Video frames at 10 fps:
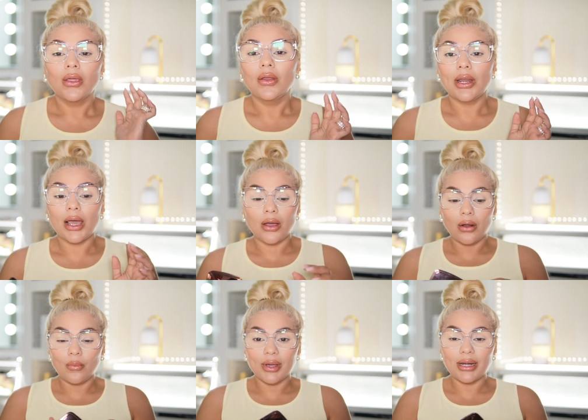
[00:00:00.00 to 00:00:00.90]
Now,
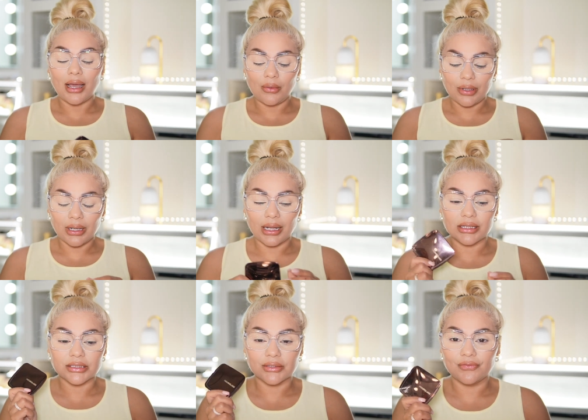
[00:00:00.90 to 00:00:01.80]
when
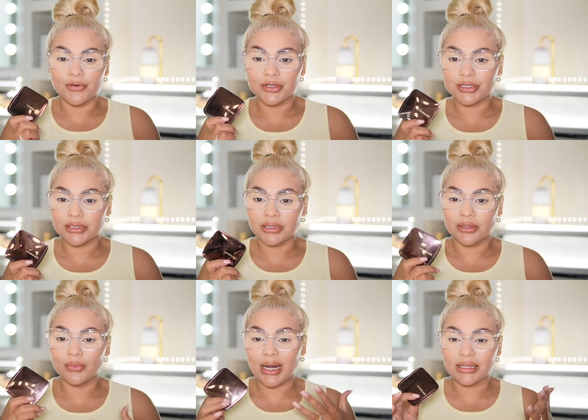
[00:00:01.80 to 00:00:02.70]
Hourglass first
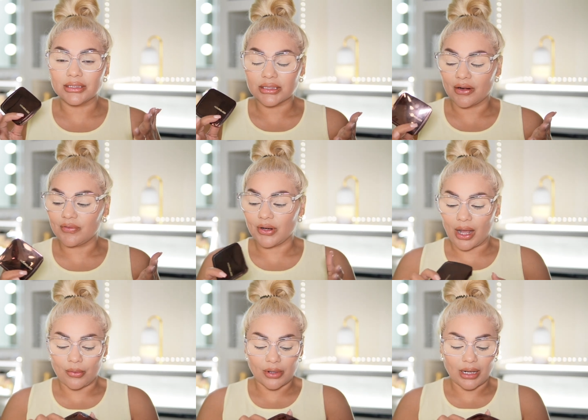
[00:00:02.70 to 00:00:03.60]
when I discovered
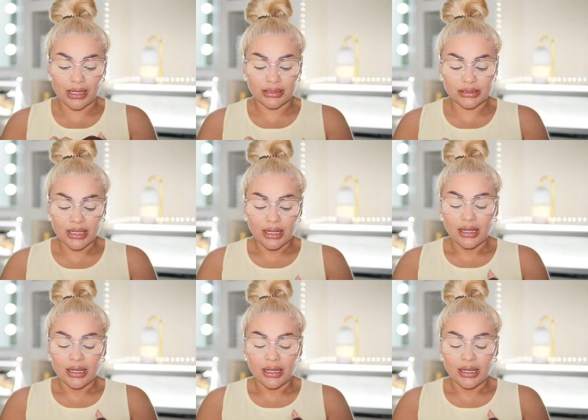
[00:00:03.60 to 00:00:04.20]
Hourglass,